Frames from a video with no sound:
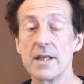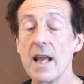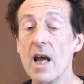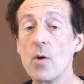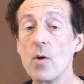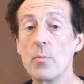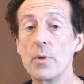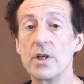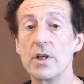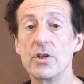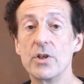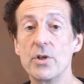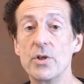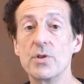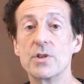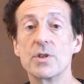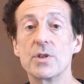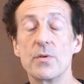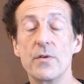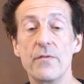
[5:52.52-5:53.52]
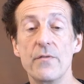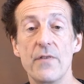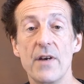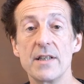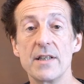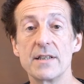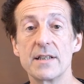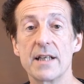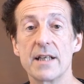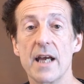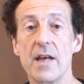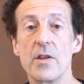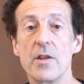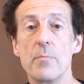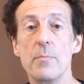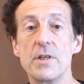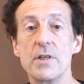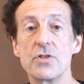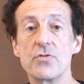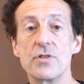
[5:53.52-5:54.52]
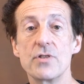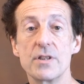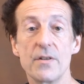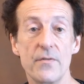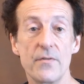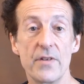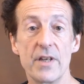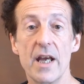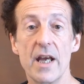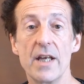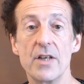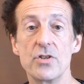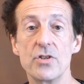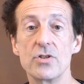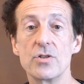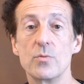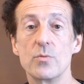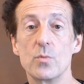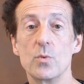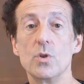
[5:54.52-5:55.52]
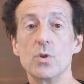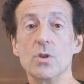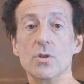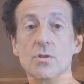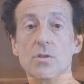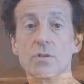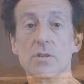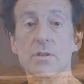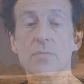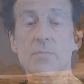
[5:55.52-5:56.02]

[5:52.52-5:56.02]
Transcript: are now being used to investigate the mysteries of the ancient world.